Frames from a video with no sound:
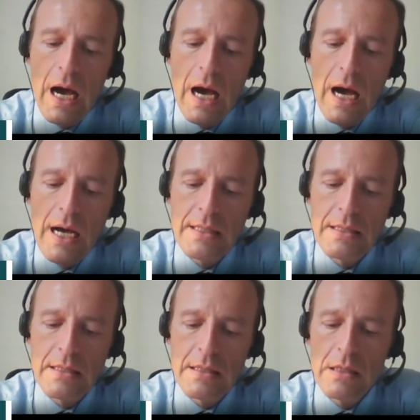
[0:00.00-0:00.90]

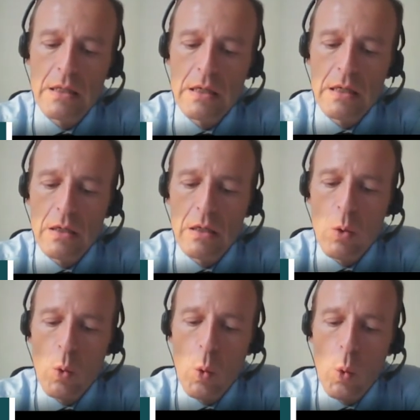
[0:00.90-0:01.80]
as
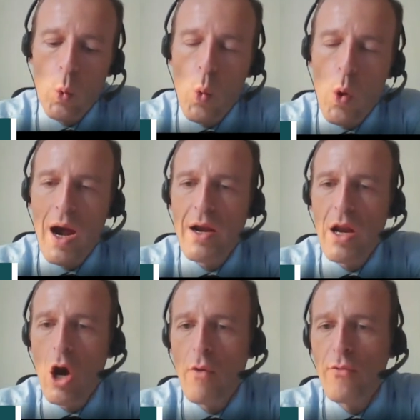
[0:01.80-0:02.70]
one
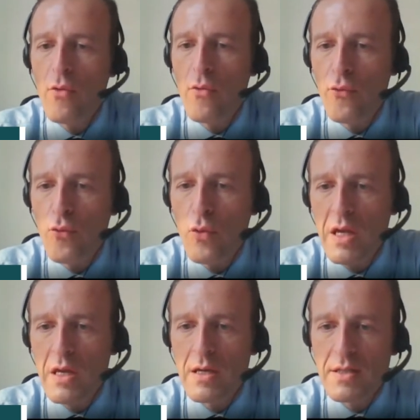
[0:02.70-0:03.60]
of the
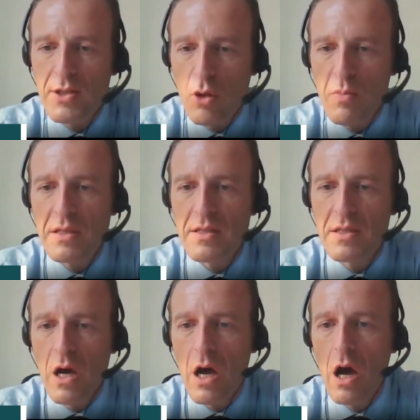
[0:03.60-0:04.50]
three
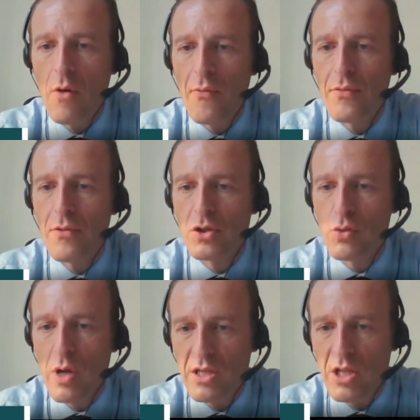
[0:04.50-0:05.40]
summits of the
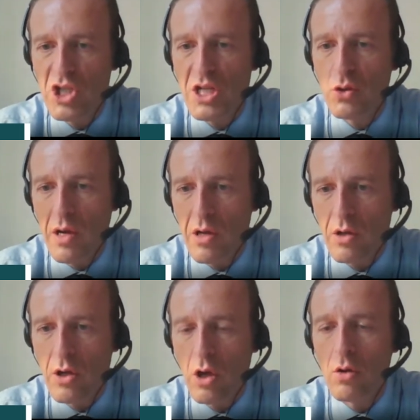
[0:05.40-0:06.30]
strategic
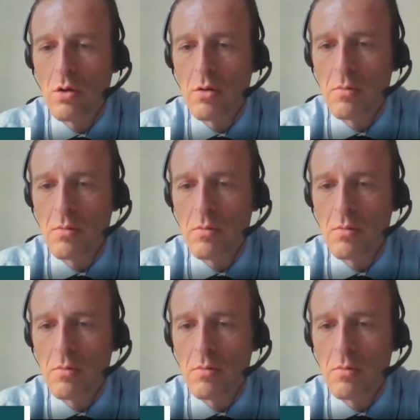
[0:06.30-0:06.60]
triangle